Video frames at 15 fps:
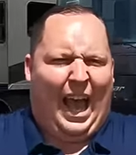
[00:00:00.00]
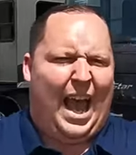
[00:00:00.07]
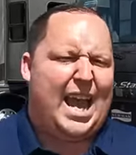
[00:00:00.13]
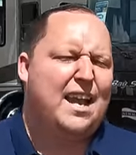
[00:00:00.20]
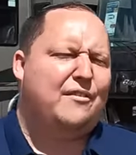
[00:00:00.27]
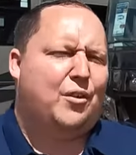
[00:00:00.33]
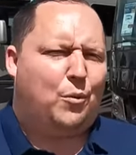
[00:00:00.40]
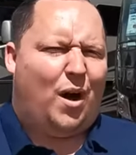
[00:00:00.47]

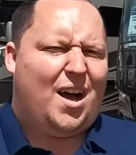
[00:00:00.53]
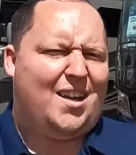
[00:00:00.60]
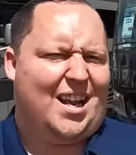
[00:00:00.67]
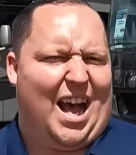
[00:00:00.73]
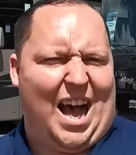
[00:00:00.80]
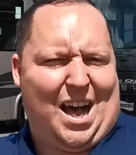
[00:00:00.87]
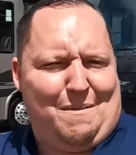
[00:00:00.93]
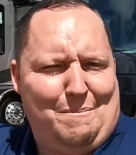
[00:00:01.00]
Hey everyone,
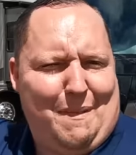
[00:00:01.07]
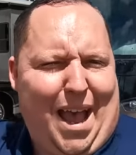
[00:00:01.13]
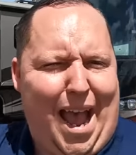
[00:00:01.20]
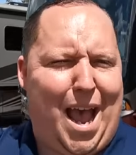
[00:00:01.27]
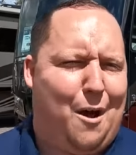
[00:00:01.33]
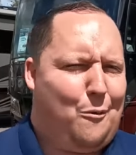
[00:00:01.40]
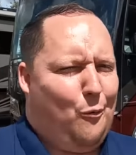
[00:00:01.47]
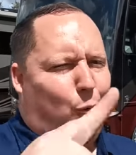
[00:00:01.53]
I'm
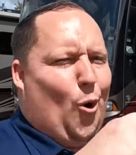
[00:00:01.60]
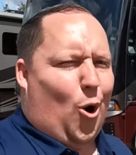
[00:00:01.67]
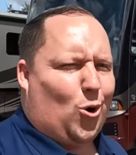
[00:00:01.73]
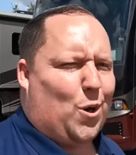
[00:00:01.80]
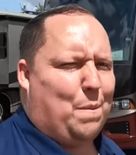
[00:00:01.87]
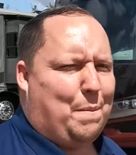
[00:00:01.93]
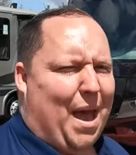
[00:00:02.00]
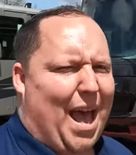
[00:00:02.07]
Matt.
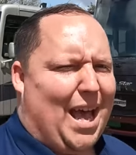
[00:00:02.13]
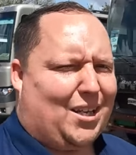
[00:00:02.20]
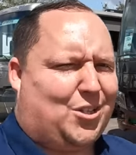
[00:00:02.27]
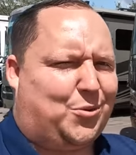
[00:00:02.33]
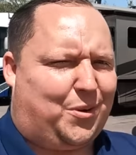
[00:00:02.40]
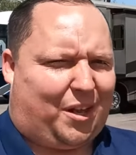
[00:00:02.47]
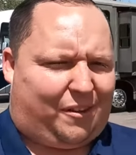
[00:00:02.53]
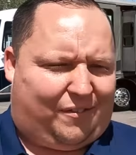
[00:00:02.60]
Welcome back
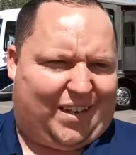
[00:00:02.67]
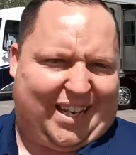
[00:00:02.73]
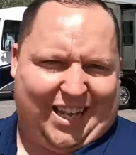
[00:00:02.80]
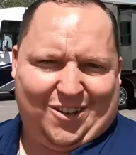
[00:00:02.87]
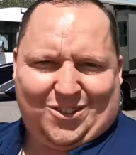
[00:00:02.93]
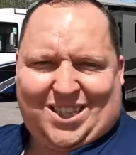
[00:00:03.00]
to another video.